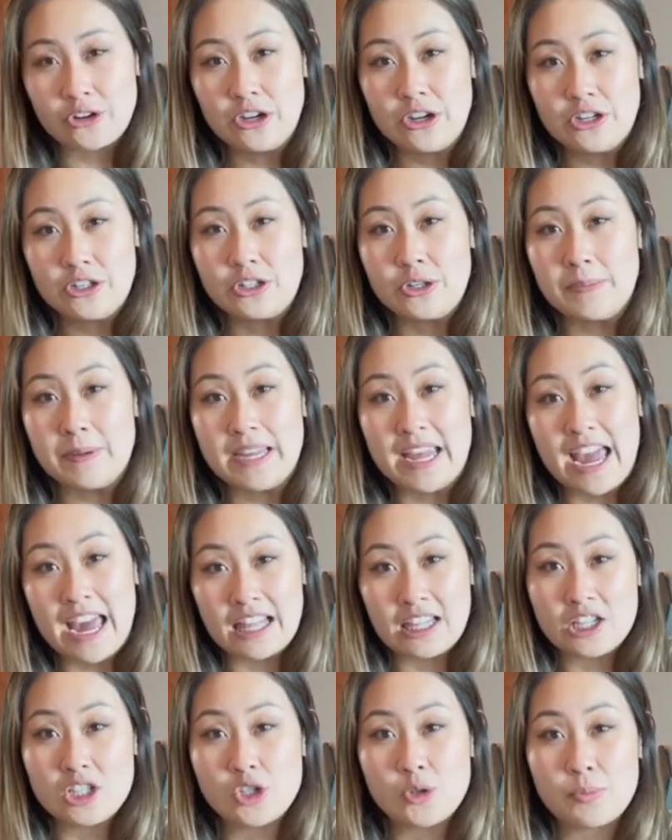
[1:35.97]
to be
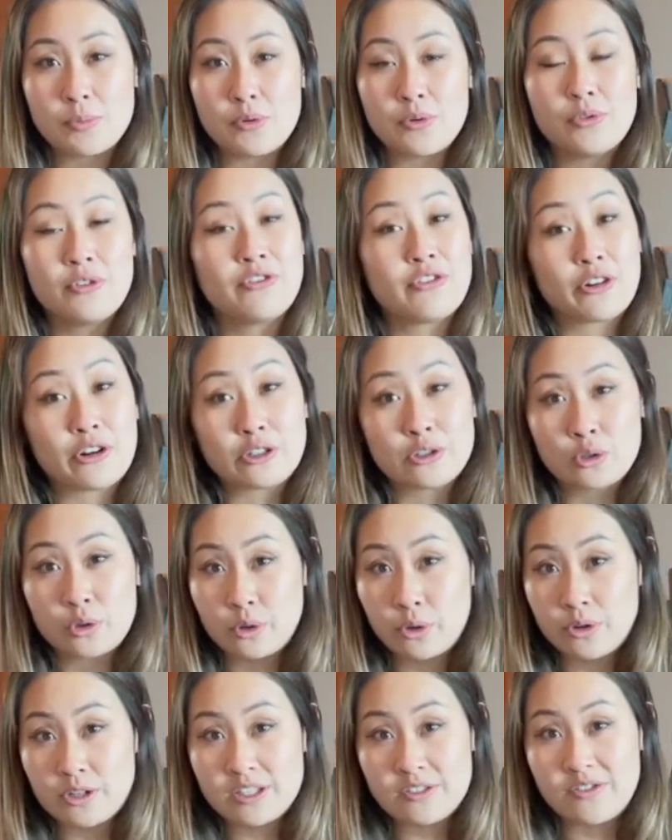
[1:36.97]
eligible for a
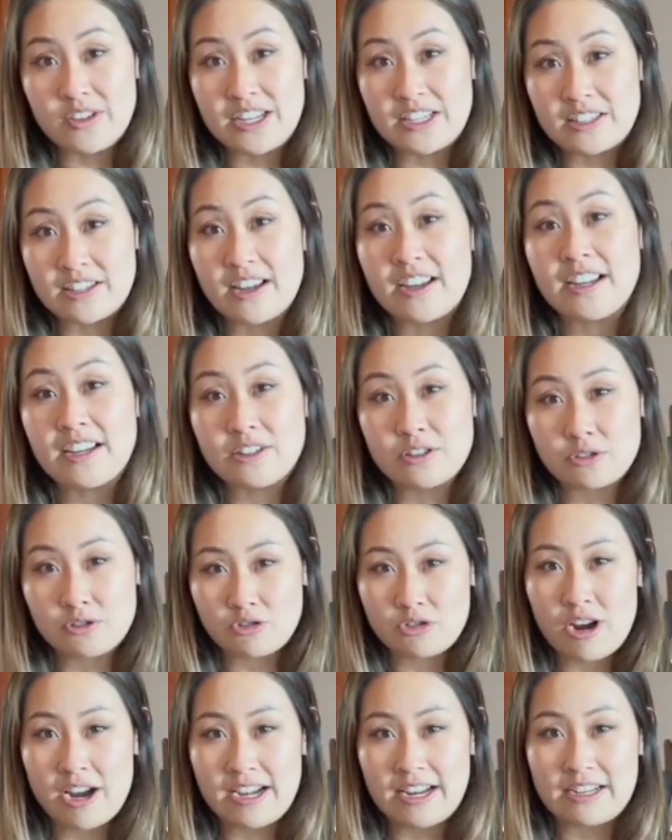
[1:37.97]
tourist visa in
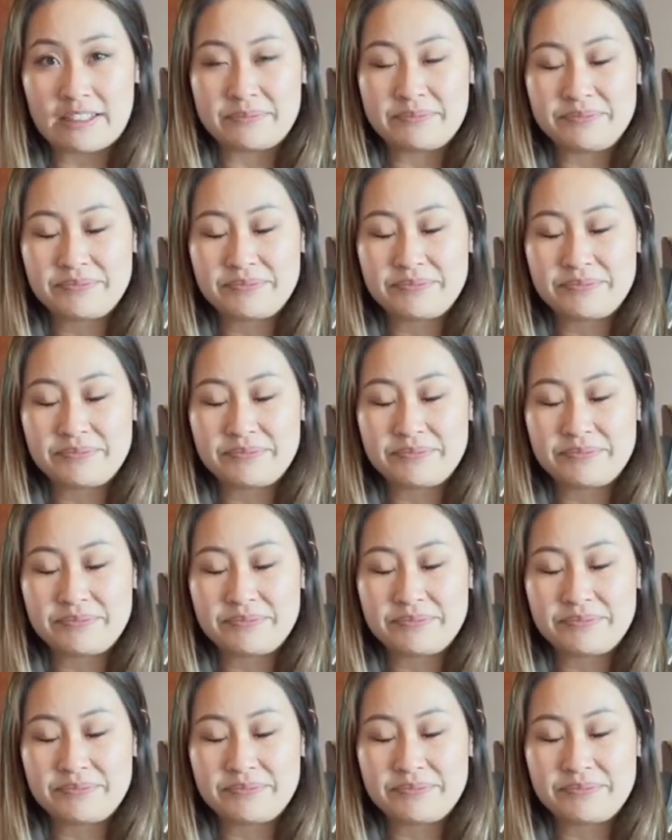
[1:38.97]
Australia.